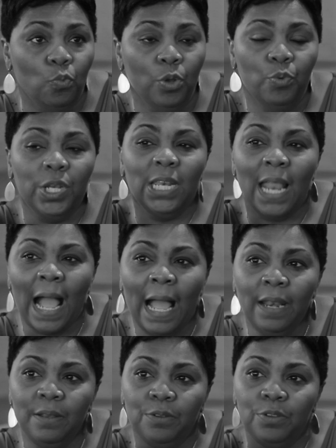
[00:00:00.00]
we would
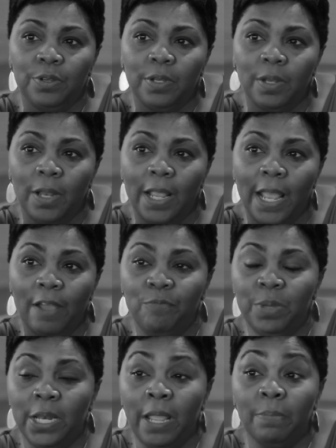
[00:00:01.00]
not
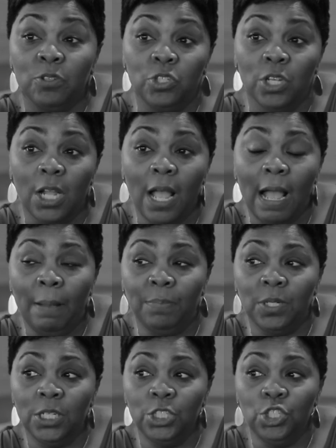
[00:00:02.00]
have been able to
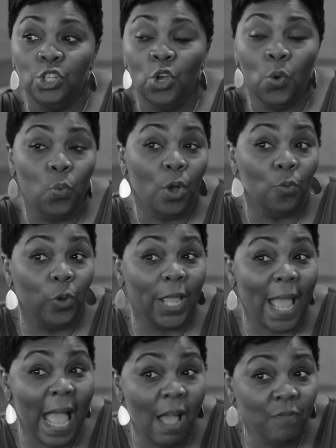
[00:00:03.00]
accomplish what
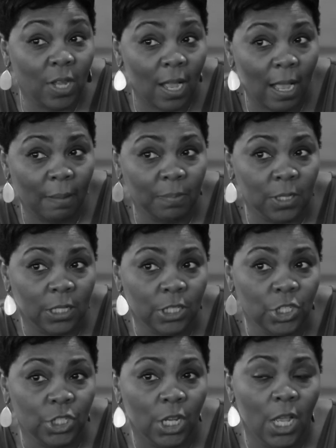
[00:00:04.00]
we have
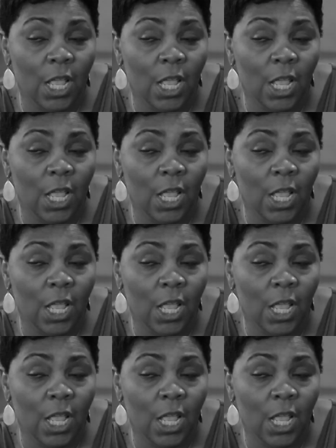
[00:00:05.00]
accomplished,